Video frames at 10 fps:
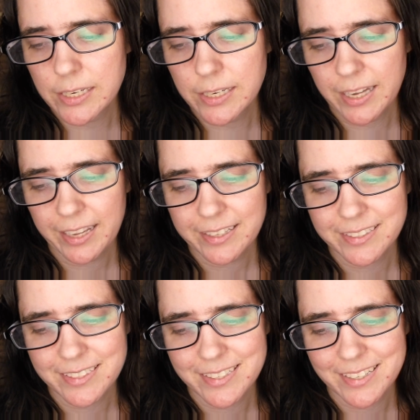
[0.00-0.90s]

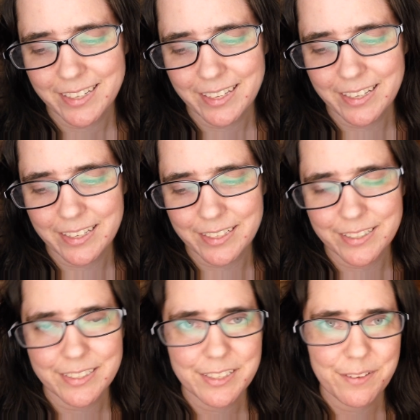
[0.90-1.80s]
Next
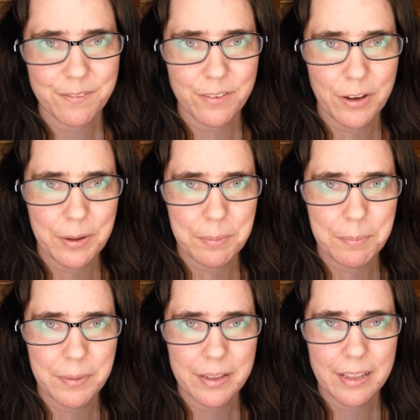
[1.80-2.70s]
is
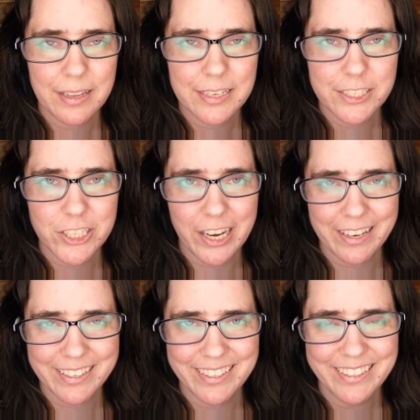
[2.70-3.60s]
from
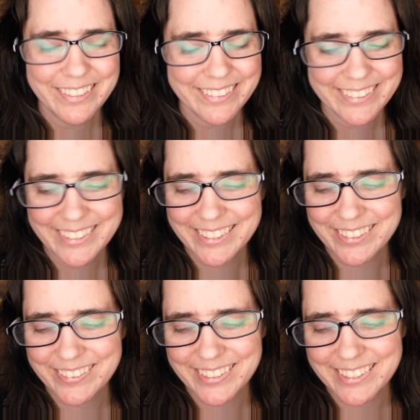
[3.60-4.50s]
Jackie,
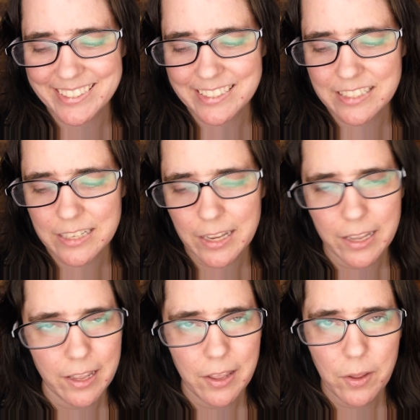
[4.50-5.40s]
who is
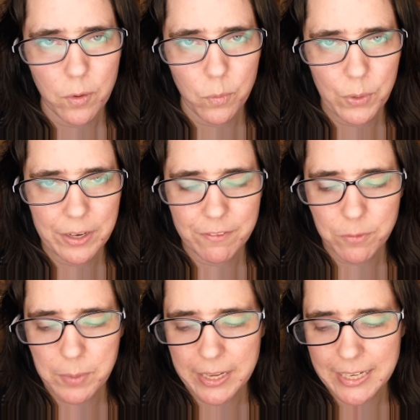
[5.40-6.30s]
one
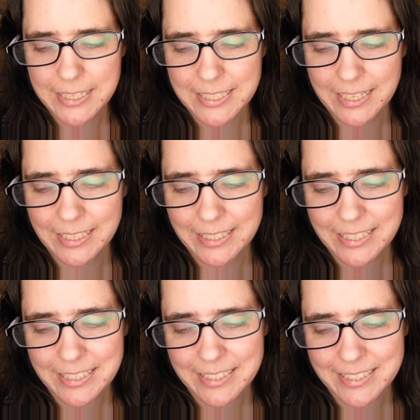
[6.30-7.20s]
of my
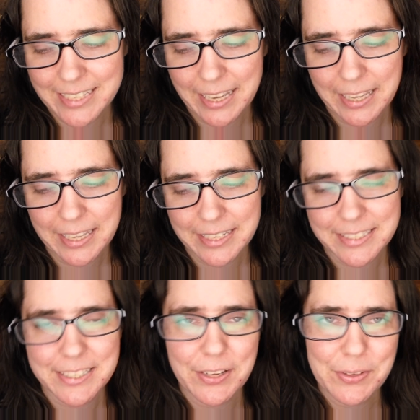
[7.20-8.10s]
tinglings
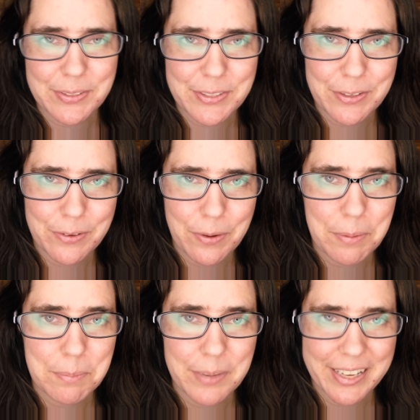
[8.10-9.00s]
and
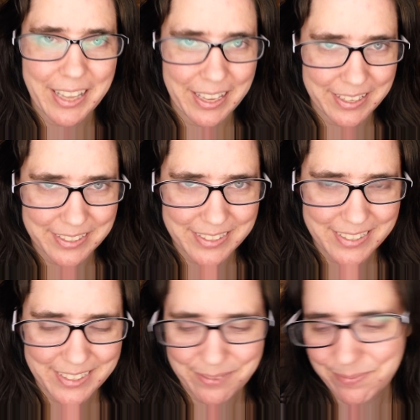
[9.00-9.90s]
also my
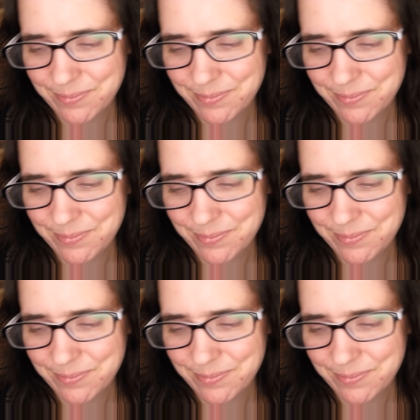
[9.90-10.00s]
aunt.